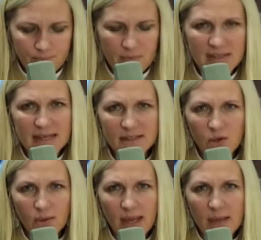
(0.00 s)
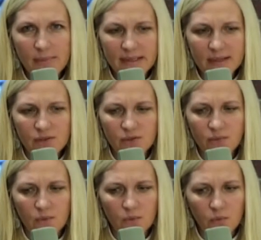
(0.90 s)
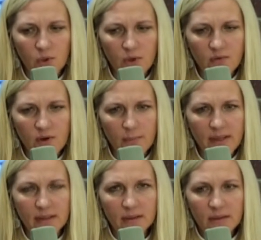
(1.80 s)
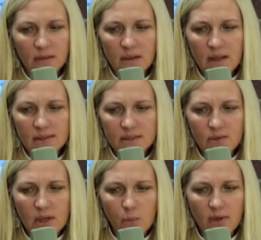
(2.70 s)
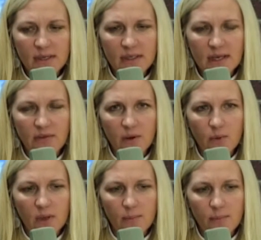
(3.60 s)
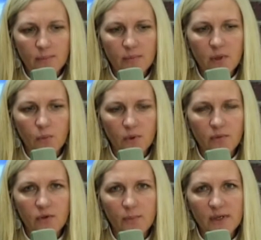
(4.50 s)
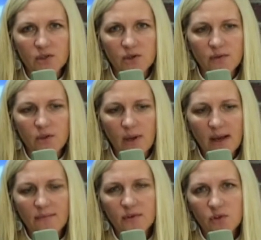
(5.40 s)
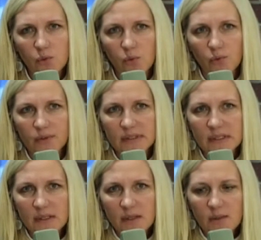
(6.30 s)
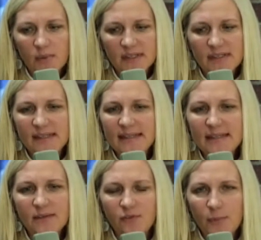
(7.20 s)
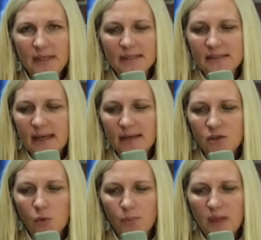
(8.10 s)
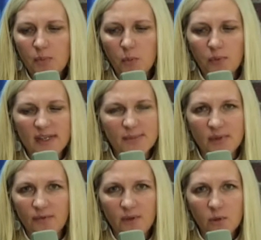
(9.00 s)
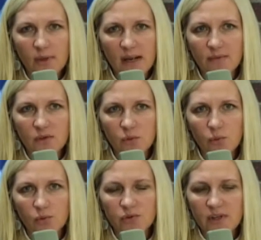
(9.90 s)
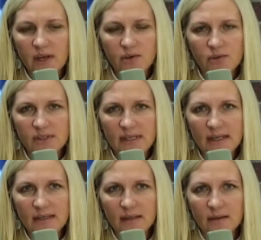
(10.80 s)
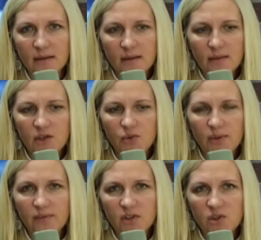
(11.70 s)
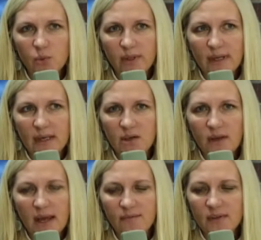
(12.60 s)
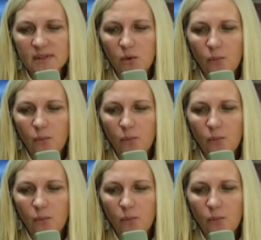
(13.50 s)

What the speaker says: But that's okay, because you learned from it, and so now working together, I want to work with you to make sure that you have the tools, because it's easy for me to say don't people please, but if you don't have the tools or the understanding that you're even doing it, and you have this whole